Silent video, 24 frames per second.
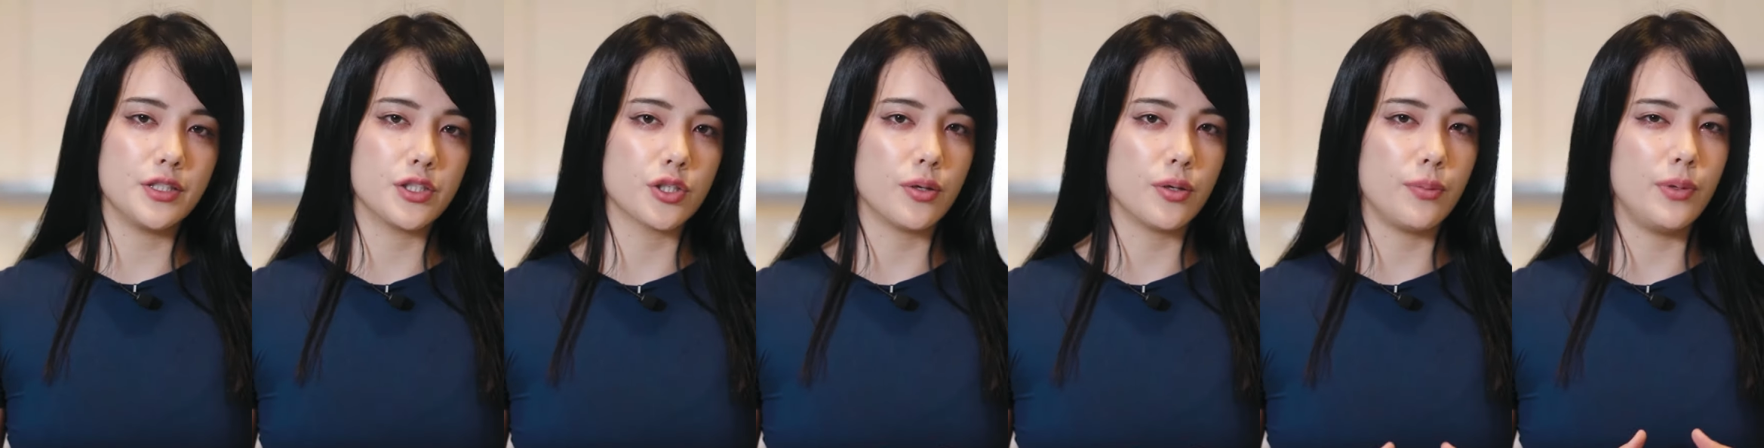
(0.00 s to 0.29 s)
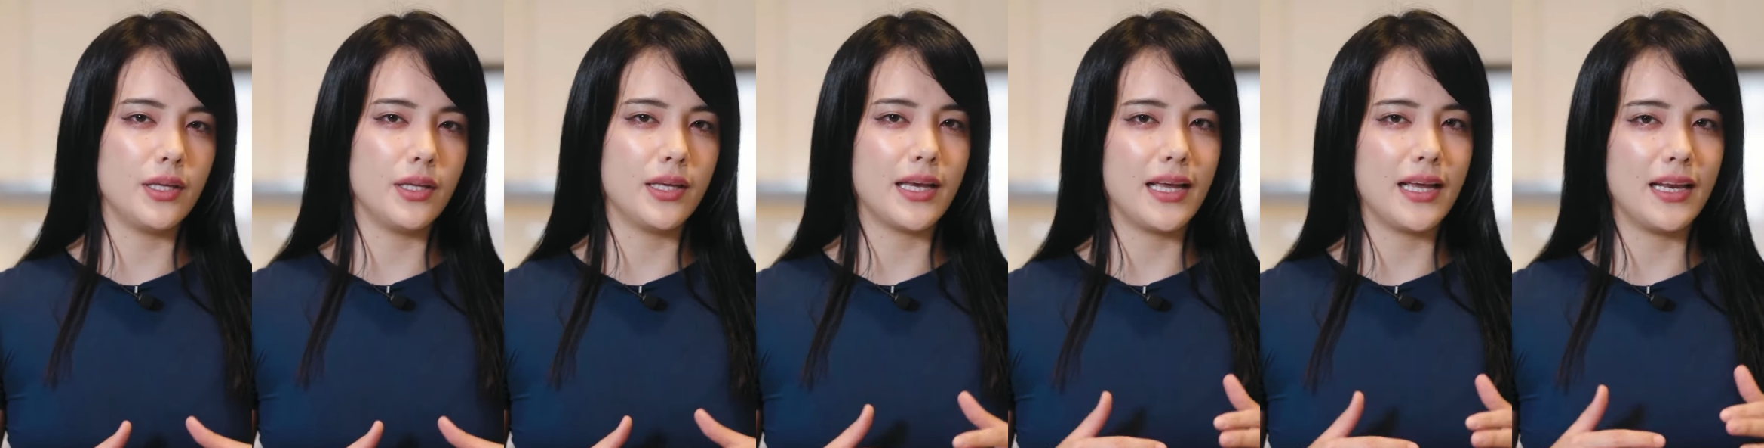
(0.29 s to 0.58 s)

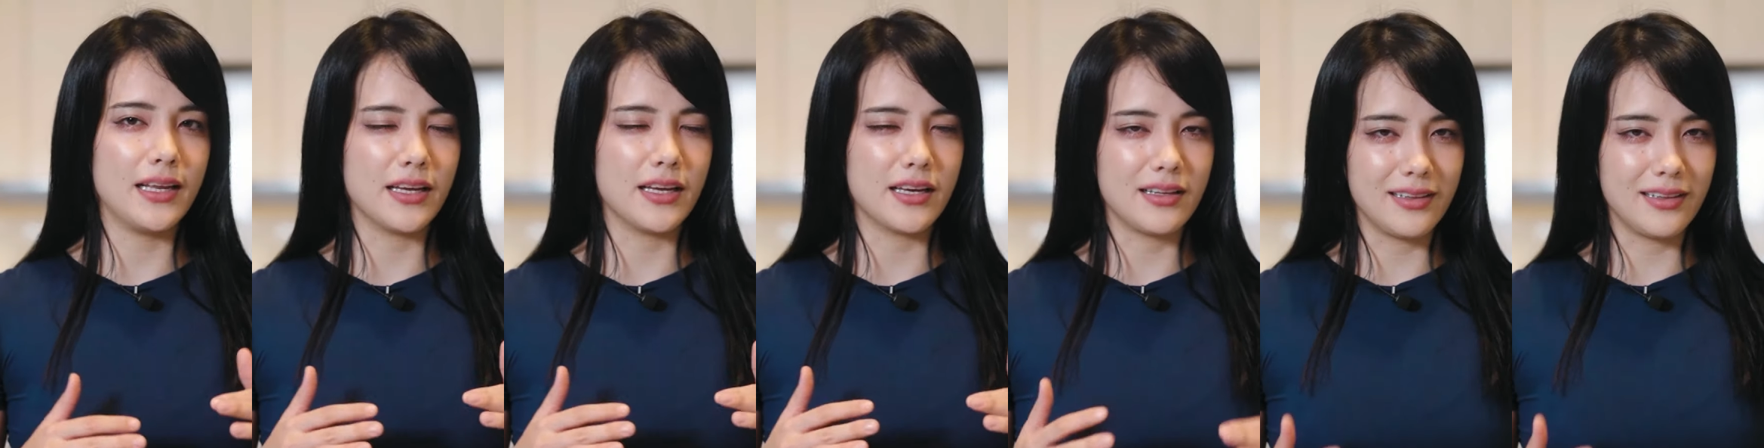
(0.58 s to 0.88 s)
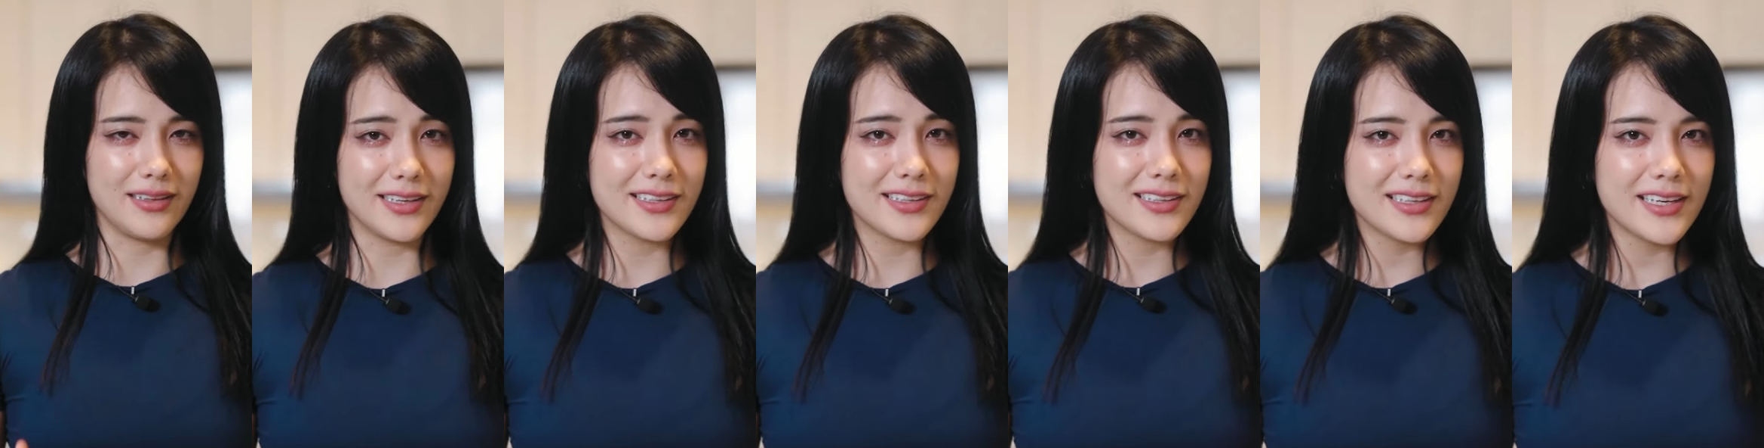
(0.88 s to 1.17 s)
communicating
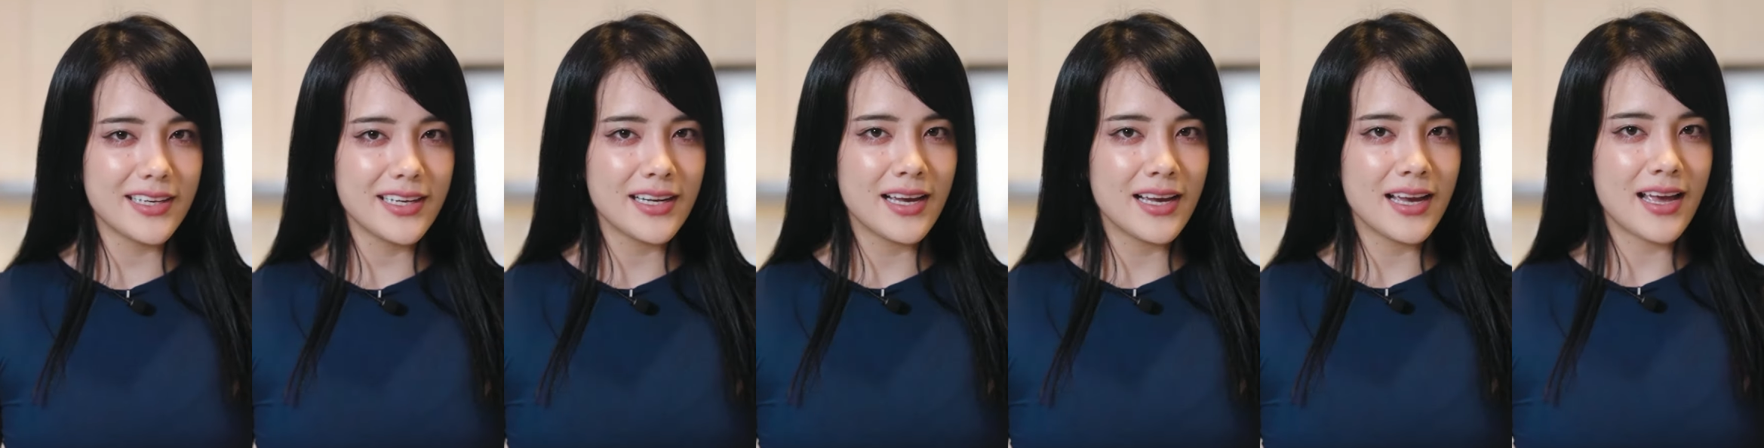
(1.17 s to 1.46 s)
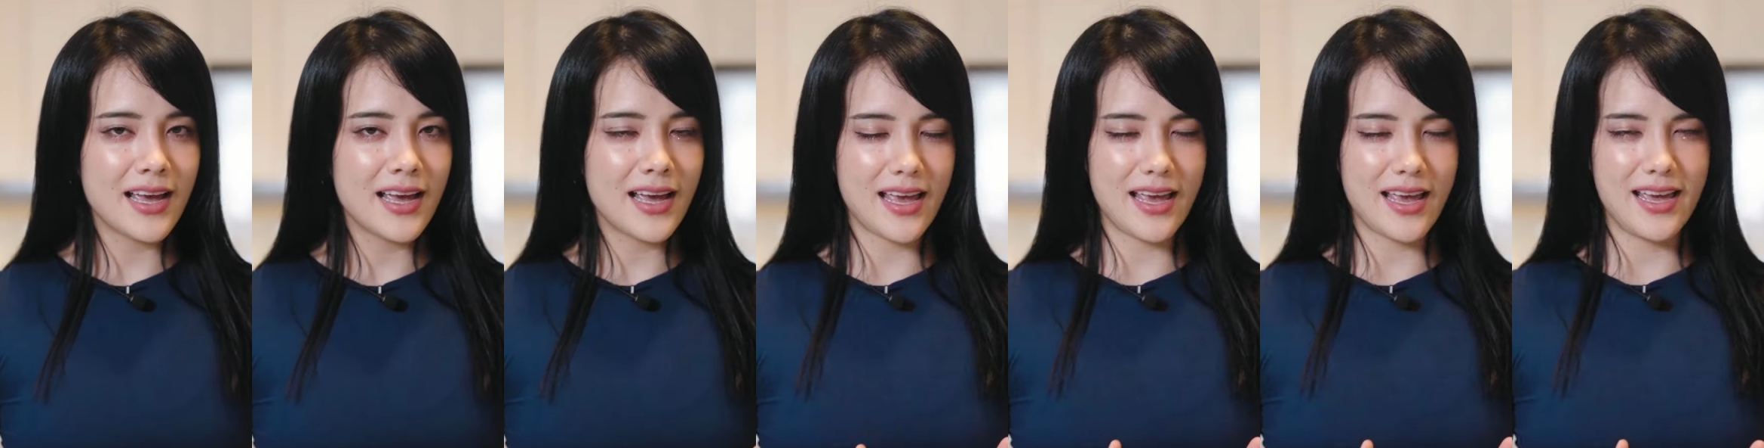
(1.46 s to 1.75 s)
clearly
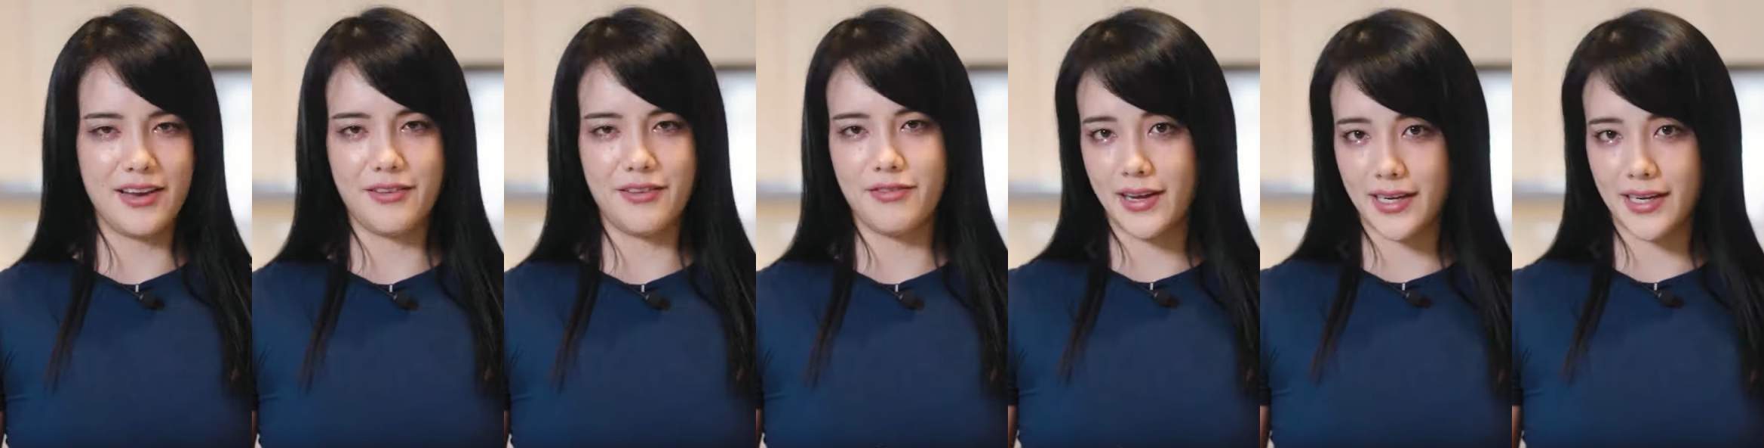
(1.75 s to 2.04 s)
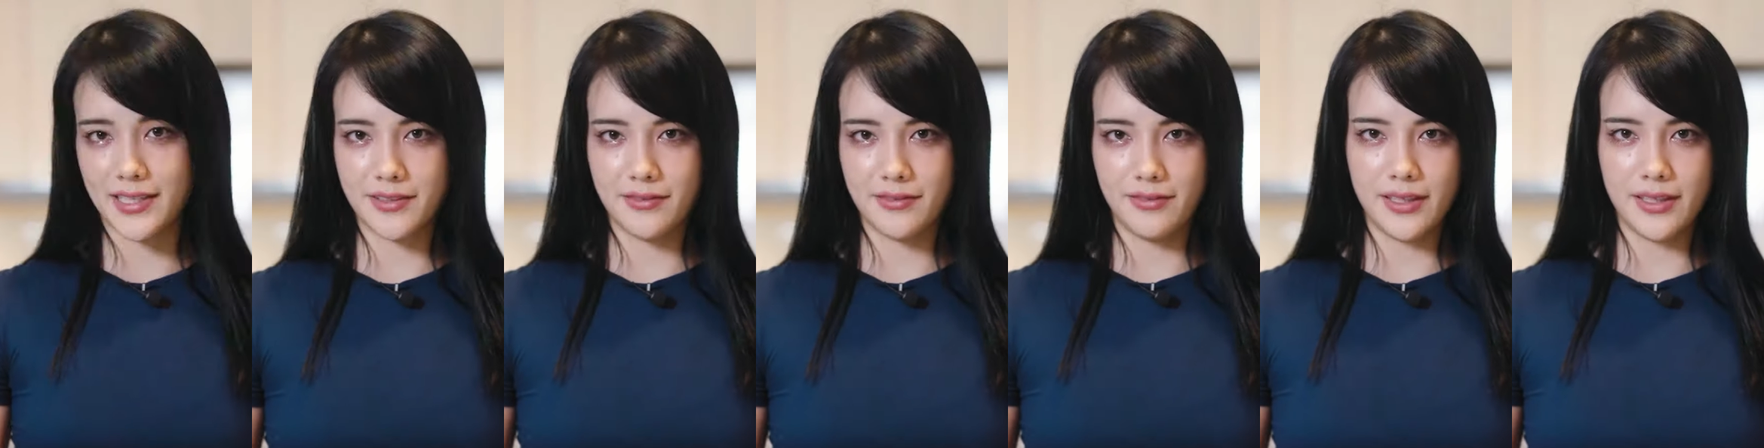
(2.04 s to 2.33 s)
and
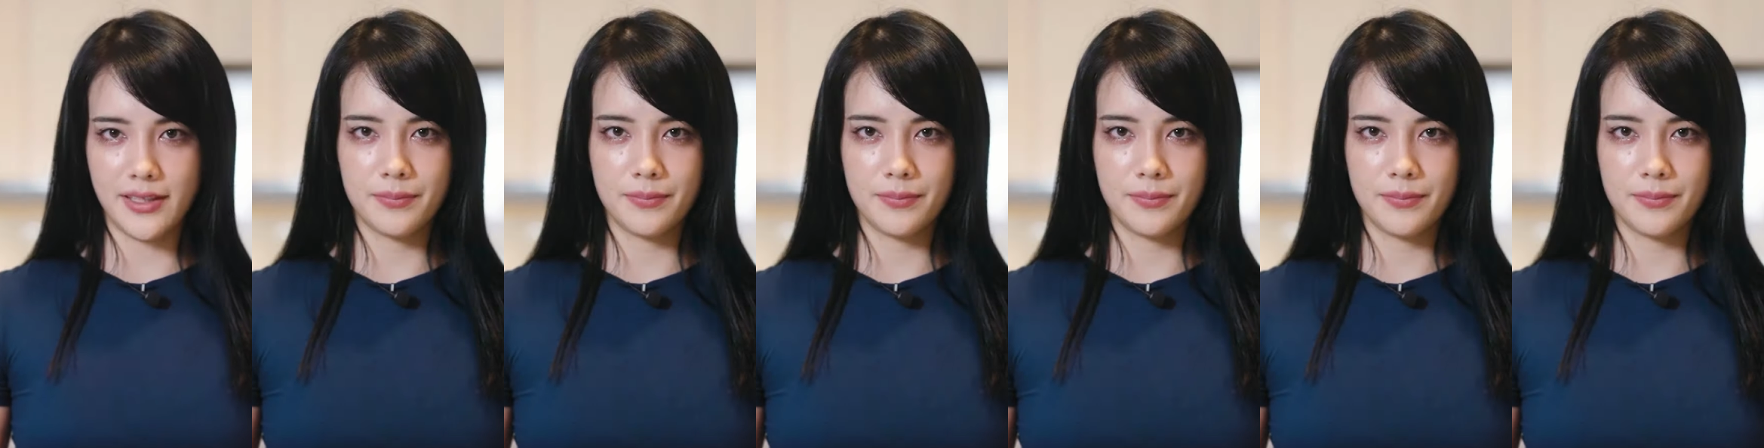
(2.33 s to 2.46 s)
effectively.